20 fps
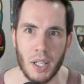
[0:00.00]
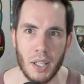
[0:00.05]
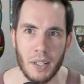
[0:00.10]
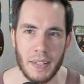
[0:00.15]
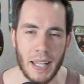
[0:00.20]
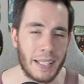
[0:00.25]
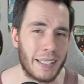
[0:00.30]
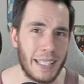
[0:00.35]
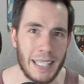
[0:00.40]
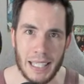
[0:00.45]

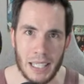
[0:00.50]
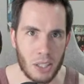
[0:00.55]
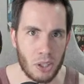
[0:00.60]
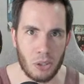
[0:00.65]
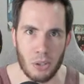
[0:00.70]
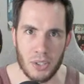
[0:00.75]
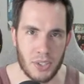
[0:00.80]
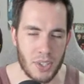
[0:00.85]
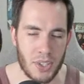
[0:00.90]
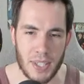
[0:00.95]
That Kid
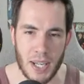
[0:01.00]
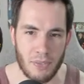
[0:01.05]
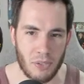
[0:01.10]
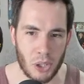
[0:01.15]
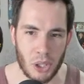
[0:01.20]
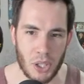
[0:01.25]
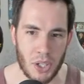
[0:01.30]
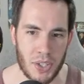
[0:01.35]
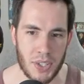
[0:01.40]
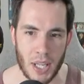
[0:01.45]
Icarus is never
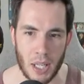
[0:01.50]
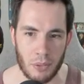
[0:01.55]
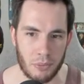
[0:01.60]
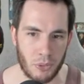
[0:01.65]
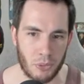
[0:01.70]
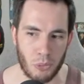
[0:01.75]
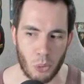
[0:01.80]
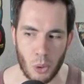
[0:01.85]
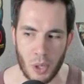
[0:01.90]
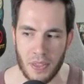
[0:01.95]
going to sell
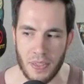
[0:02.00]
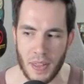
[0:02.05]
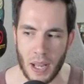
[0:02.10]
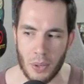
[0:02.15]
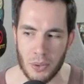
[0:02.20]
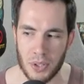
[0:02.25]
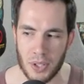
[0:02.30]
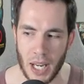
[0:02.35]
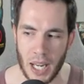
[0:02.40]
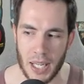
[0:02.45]
for forty
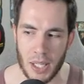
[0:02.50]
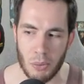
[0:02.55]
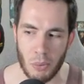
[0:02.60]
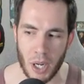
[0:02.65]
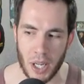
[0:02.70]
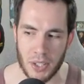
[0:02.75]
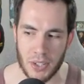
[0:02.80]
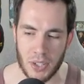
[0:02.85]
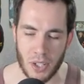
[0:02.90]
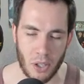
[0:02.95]
thousand
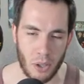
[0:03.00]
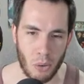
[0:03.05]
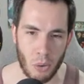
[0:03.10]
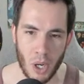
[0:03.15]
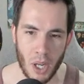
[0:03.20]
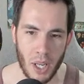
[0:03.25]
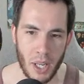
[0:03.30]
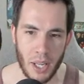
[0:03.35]
anyway, so